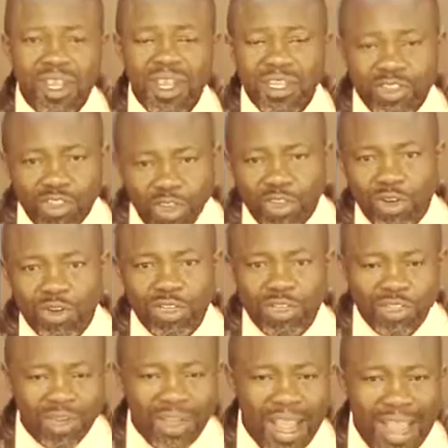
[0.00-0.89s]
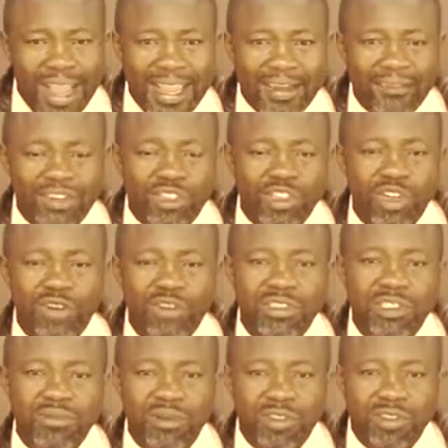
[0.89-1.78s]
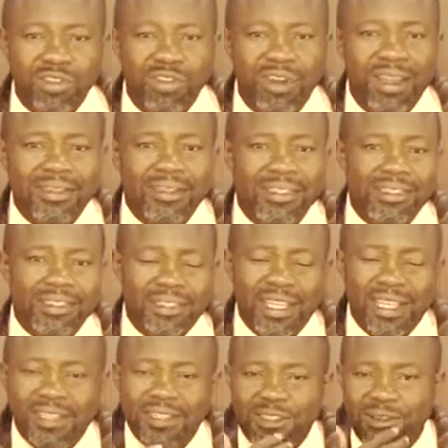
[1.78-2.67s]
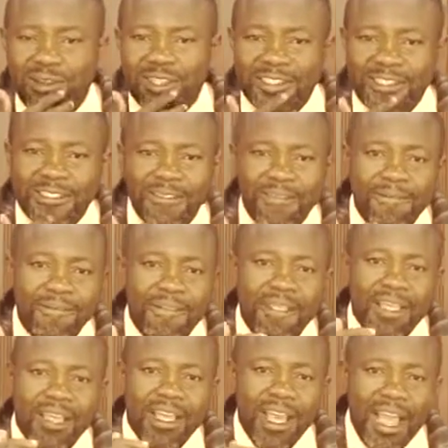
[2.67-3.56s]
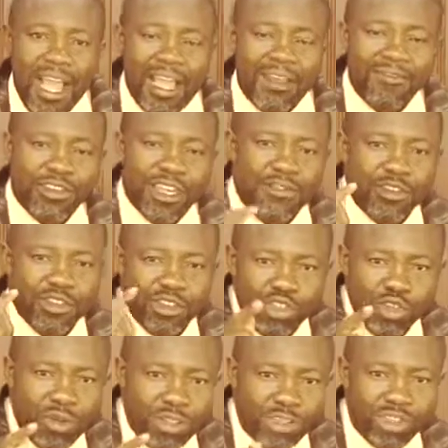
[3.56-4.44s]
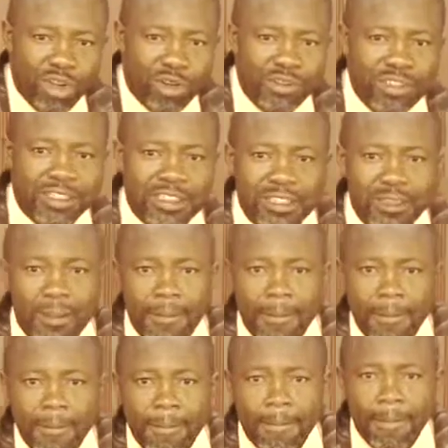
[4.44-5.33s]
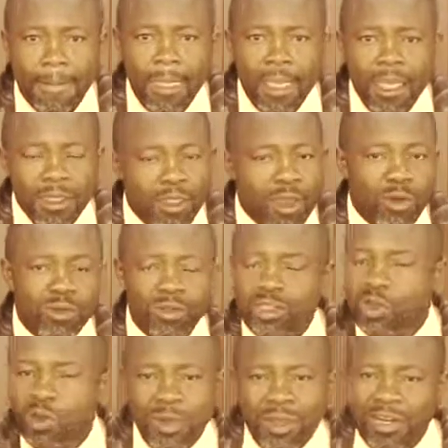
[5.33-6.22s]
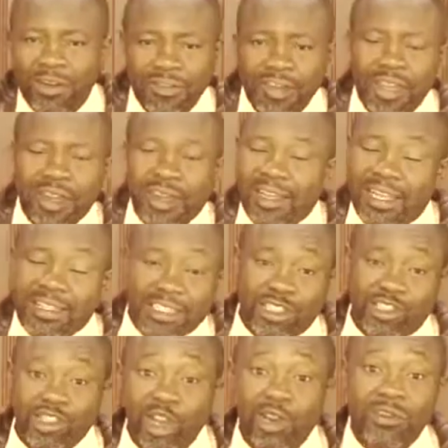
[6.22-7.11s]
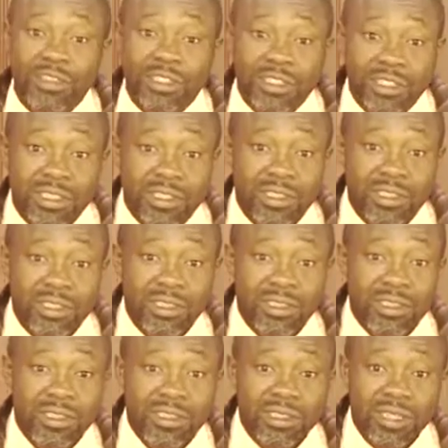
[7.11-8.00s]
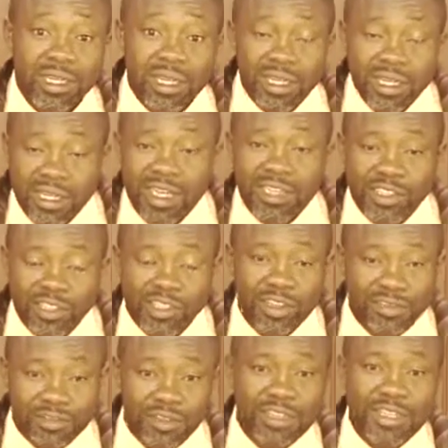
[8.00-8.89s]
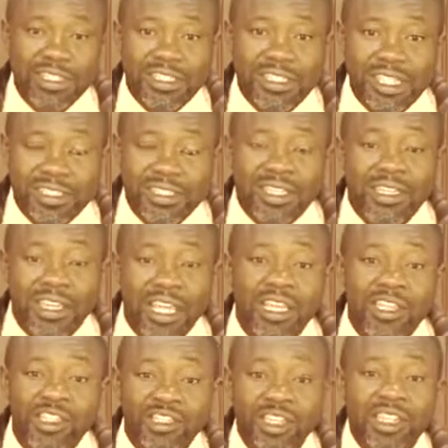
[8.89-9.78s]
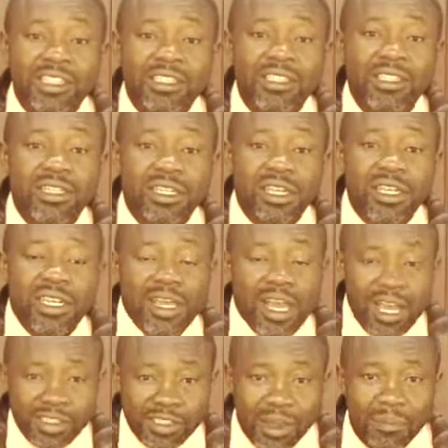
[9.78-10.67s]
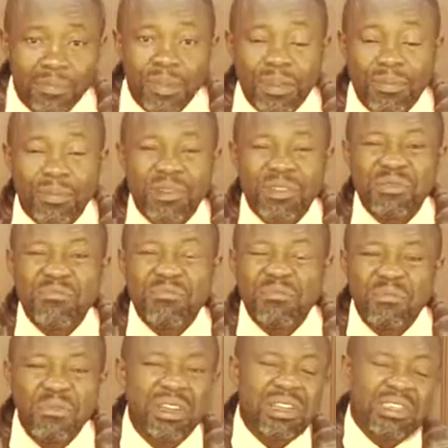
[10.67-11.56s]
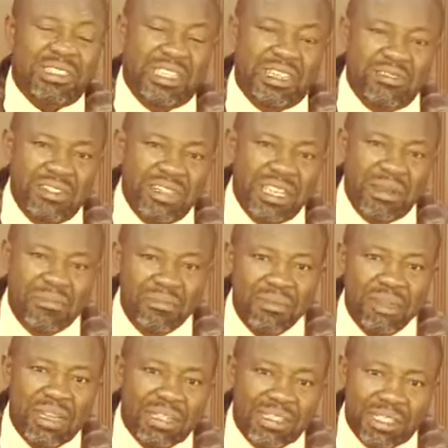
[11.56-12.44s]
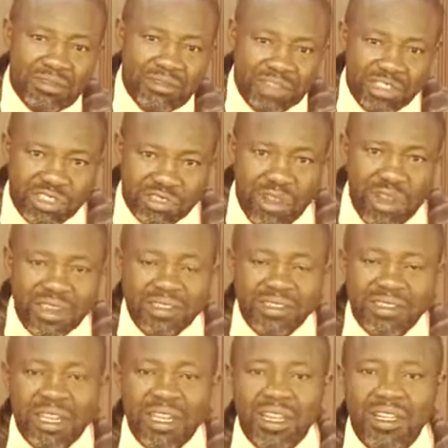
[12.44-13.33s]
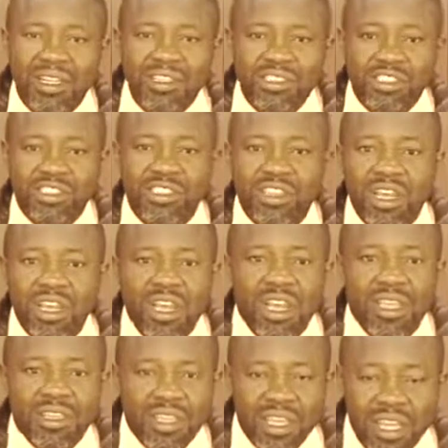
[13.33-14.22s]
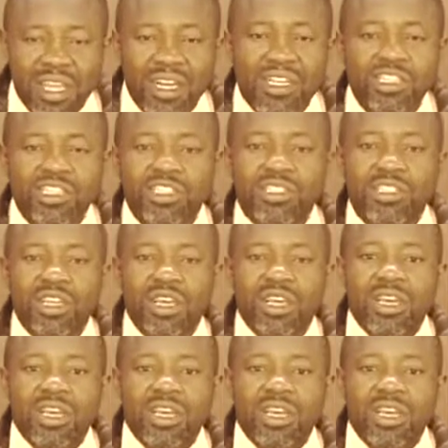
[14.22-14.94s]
Not only do I have authority, but Christ is saying to us, I have given you authority. Now, the Queen of England has authority. Their sovereignty as a nation, as a people, military, their military strength, English, the English